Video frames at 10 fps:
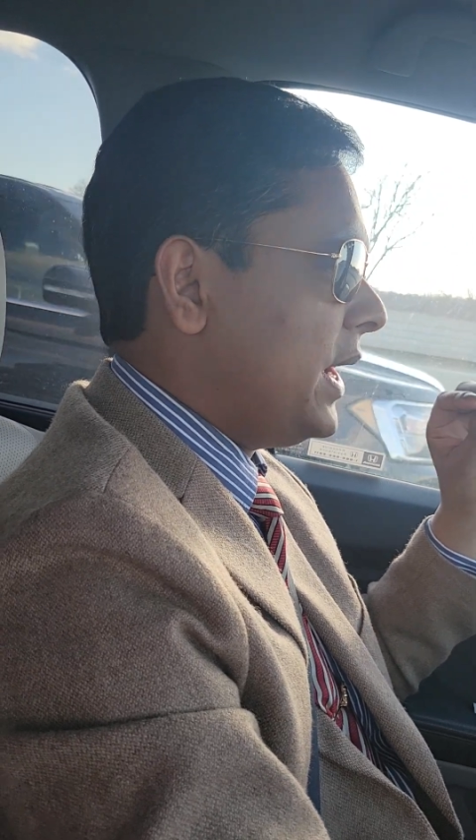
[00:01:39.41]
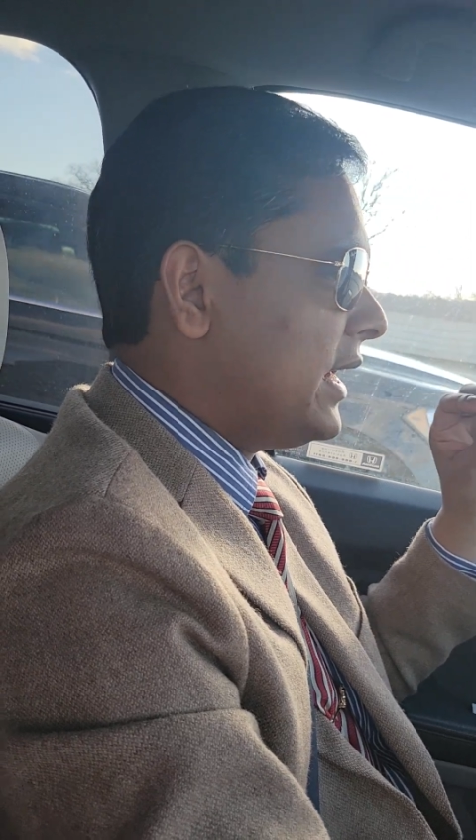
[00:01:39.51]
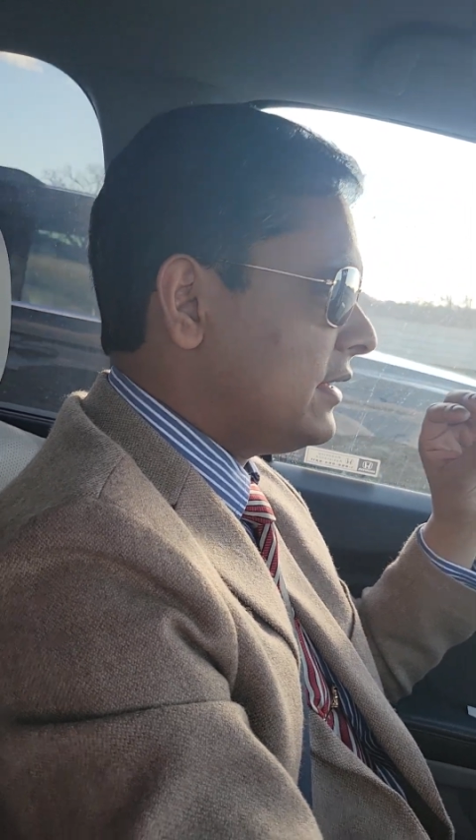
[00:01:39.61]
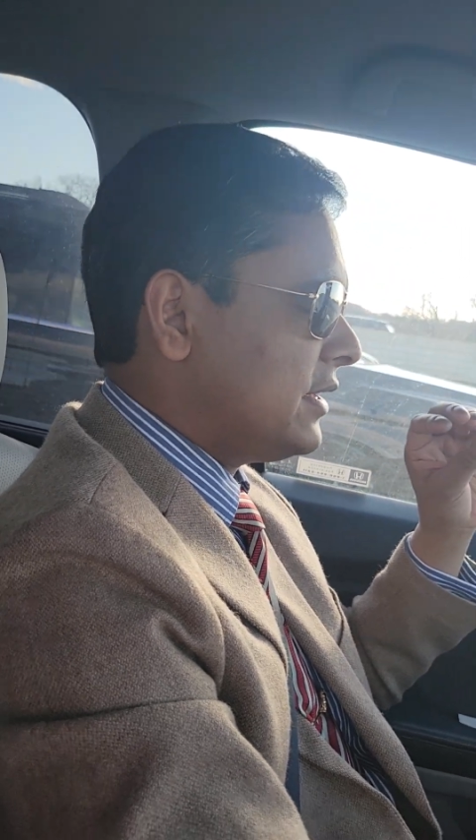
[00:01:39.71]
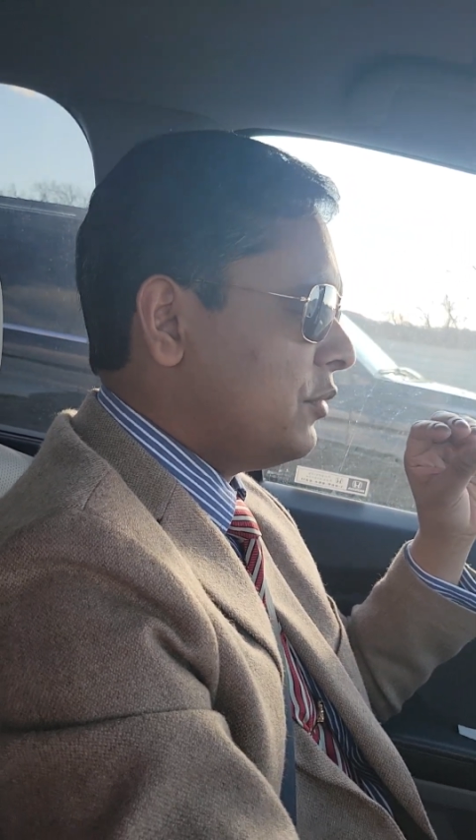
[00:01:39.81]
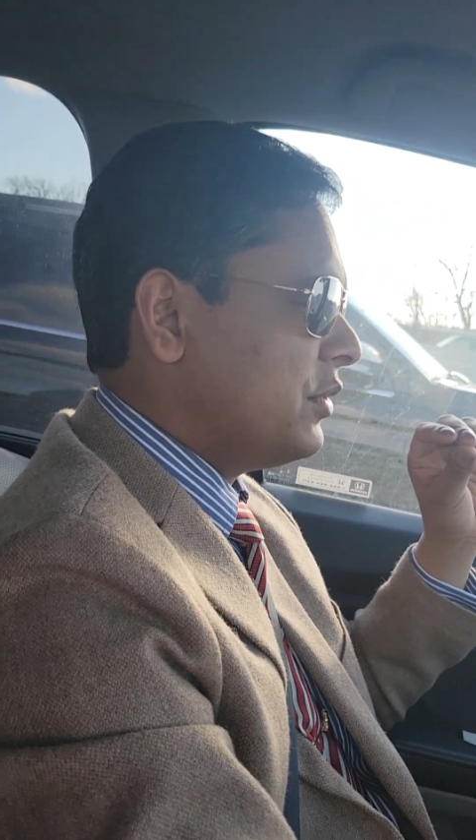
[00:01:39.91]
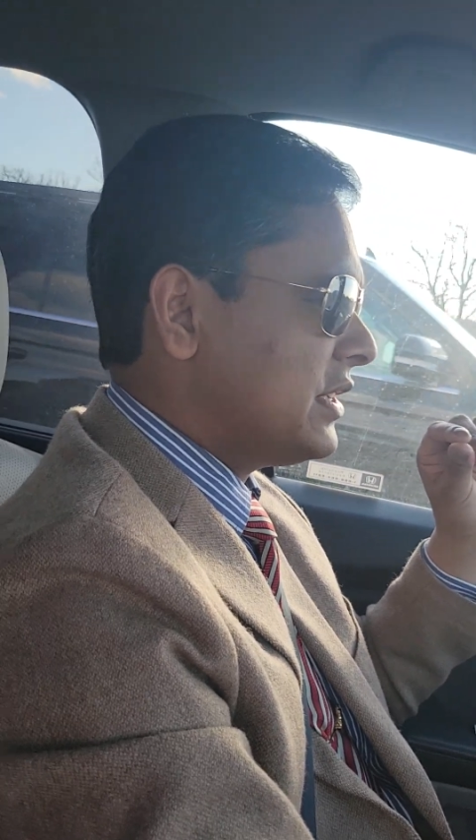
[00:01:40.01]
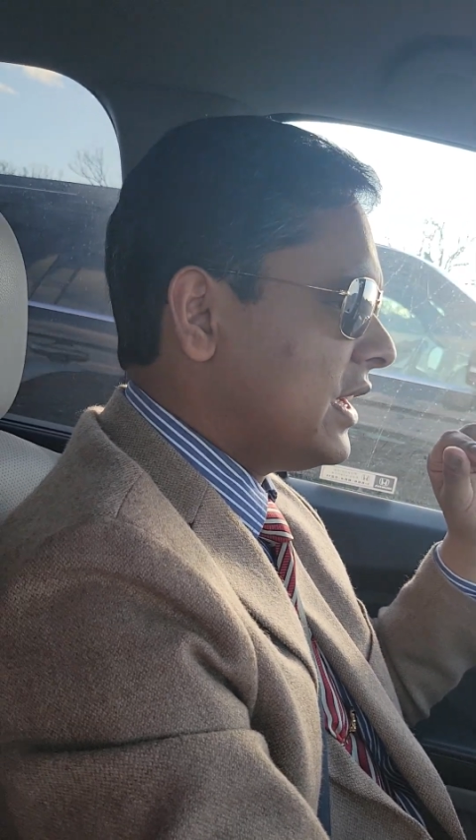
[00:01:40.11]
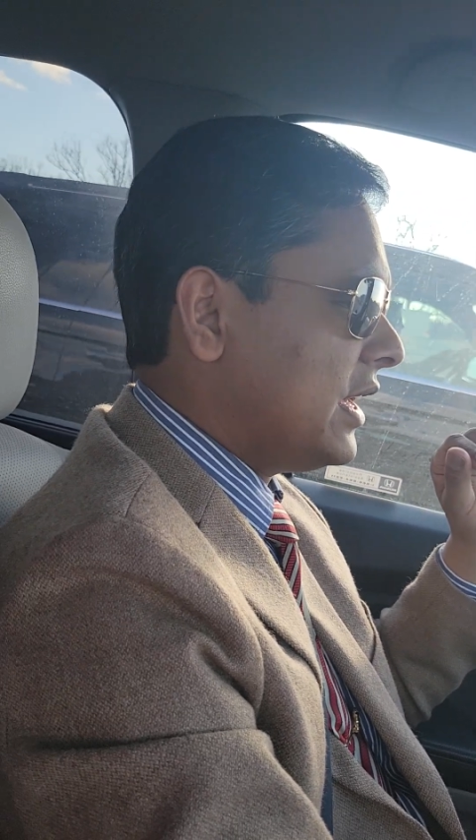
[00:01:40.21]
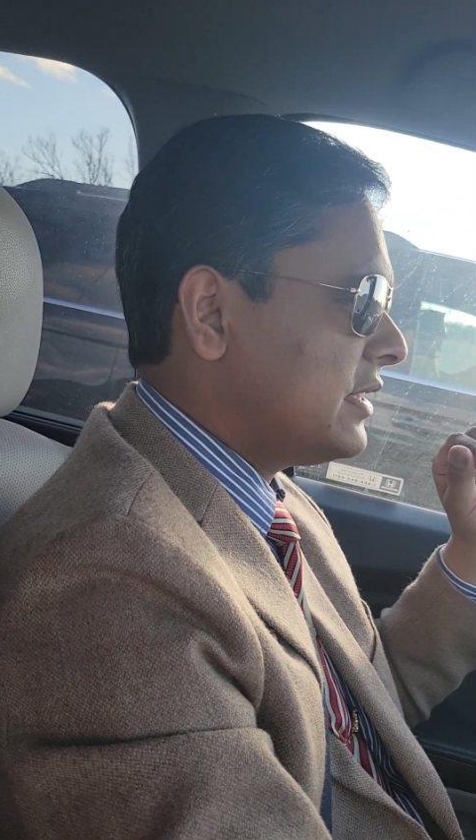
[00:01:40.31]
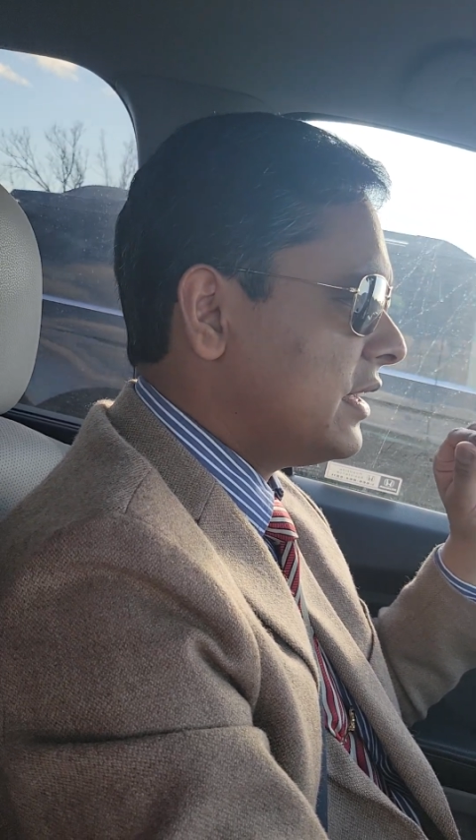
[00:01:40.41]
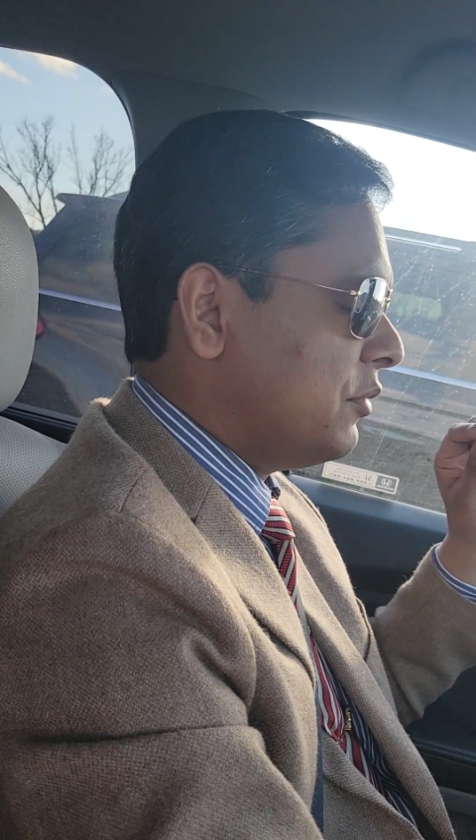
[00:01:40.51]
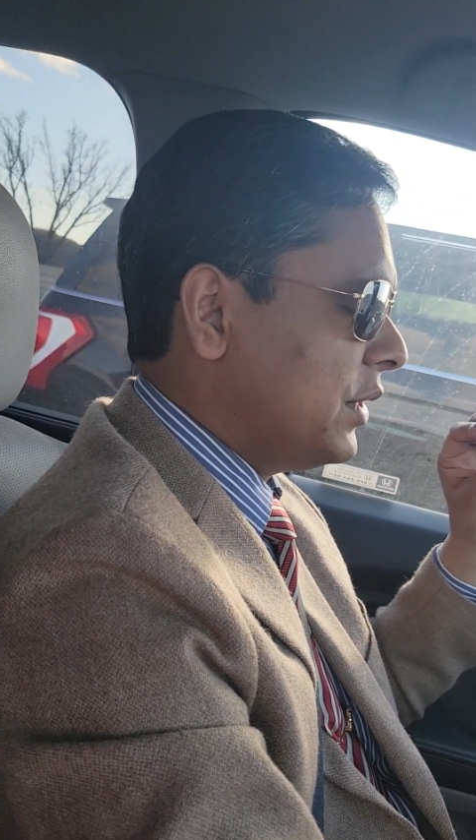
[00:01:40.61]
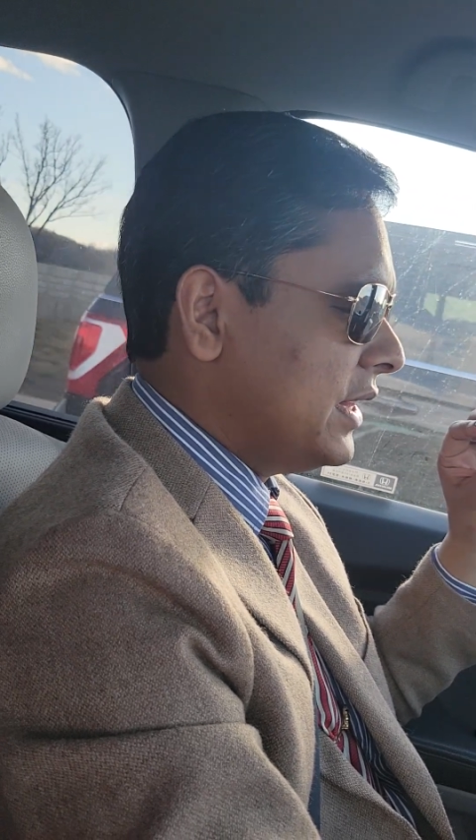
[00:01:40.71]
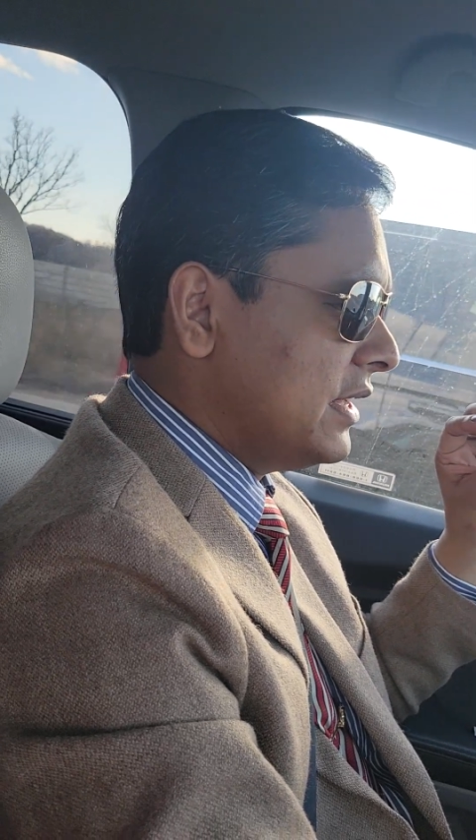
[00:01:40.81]
Madison,
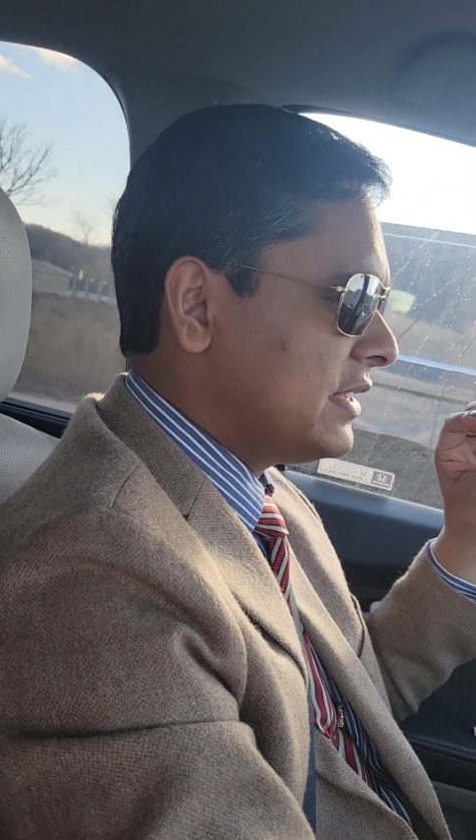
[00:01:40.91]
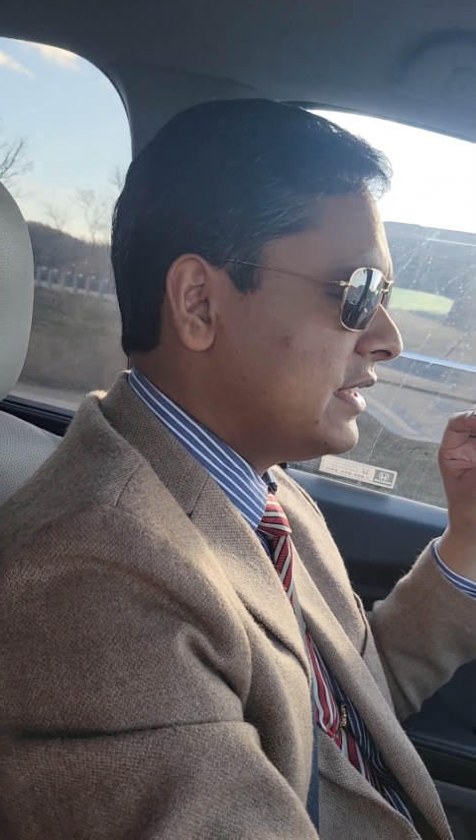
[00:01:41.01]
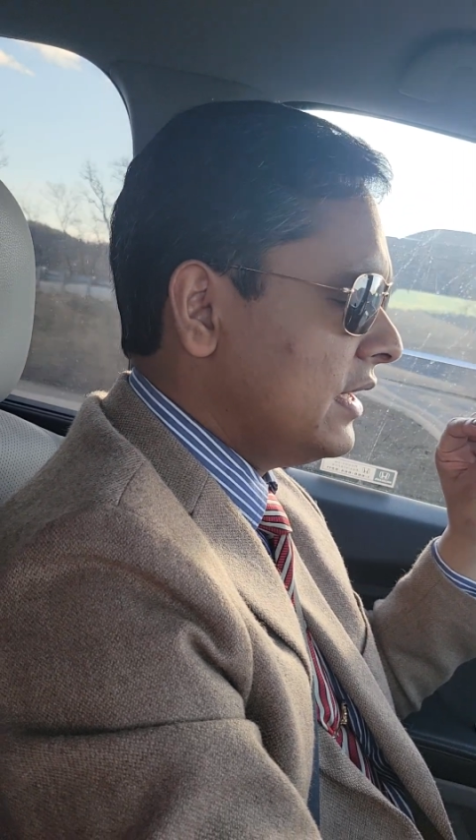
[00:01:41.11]
Wisconsin with this